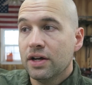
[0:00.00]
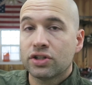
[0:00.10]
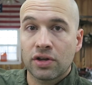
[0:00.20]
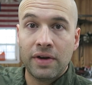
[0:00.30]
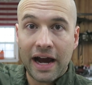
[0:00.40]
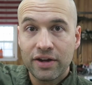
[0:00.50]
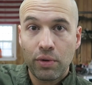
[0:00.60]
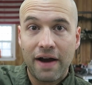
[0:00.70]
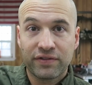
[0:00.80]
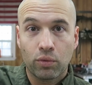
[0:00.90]
So now
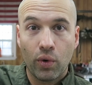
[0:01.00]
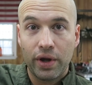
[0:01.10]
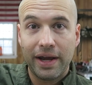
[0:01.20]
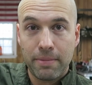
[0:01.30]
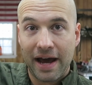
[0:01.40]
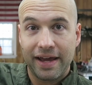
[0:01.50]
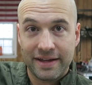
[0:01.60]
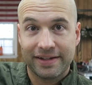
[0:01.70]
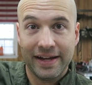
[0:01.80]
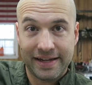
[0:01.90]
you have to worry about
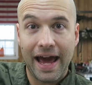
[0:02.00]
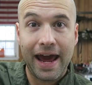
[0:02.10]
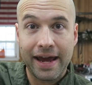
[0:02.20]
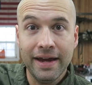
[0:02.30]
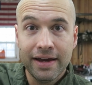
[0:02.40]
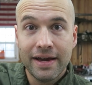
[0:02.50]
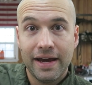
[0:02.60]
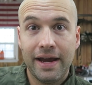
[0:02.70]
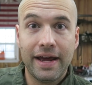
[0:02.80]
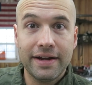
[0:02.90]
it today
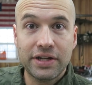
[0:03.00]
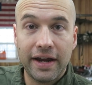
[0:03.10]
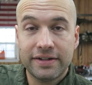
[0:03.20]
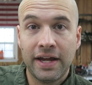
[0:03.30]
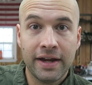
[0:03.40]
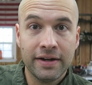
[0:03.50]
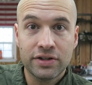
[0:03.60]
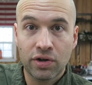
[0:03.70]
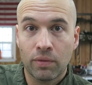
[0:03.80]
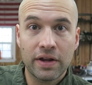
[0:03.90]
at age 18,
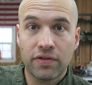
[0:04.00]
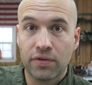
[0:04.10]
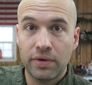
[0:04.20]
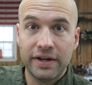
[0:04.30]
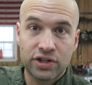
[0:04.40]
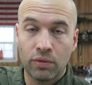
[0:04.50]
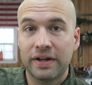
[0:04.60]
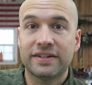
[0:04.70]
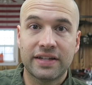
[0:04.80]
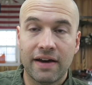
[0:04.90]
23,
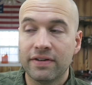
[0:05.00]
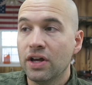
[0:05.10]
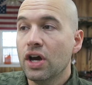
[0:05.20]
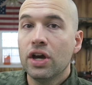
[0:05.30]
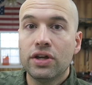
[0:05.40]
27.